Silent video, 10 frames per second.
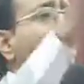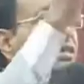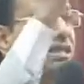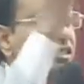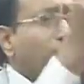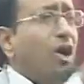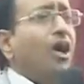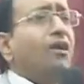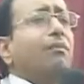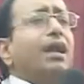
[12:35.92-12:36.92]
with his
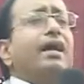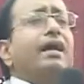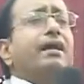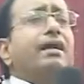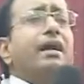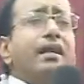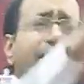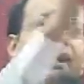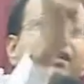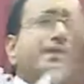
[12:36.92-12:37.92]
own blood.
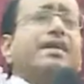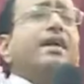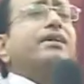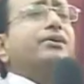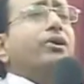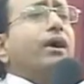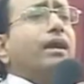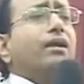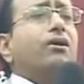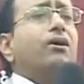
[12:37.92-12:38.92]
Never think you are
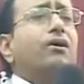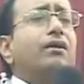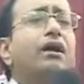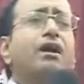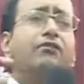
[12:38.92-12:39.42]
alone.